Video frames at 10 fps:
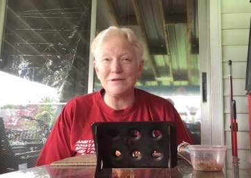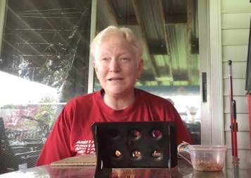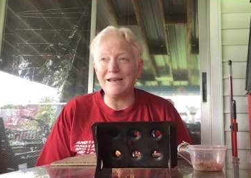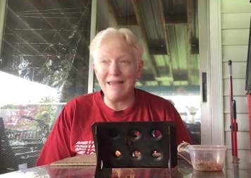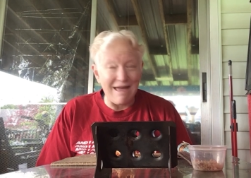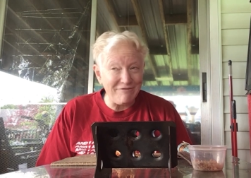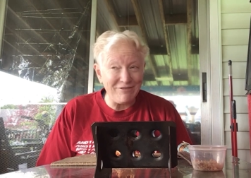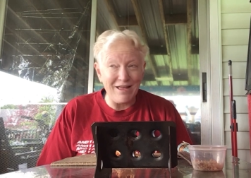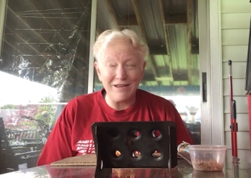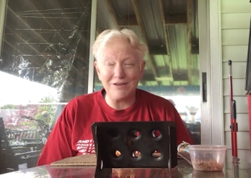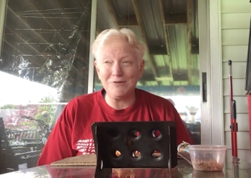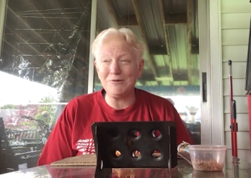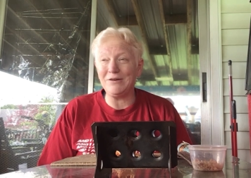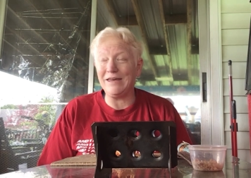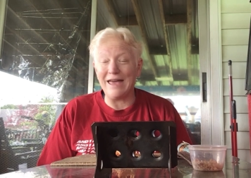he laughed like
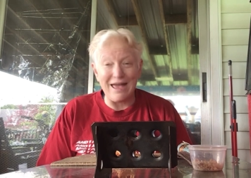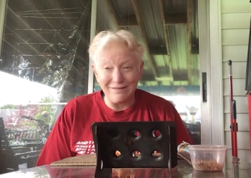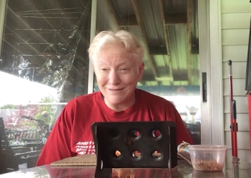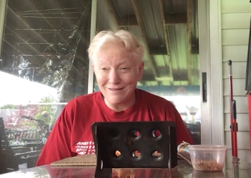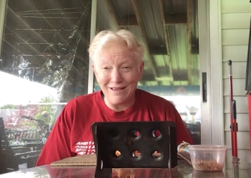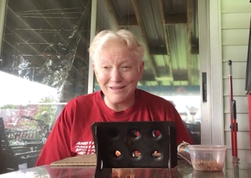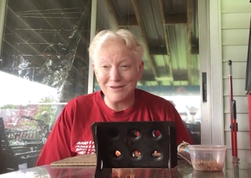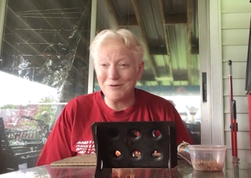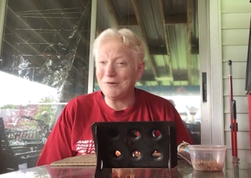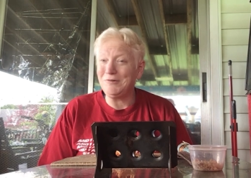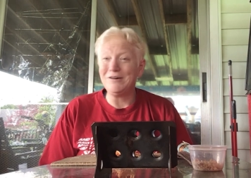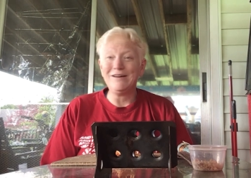you, he acted like you.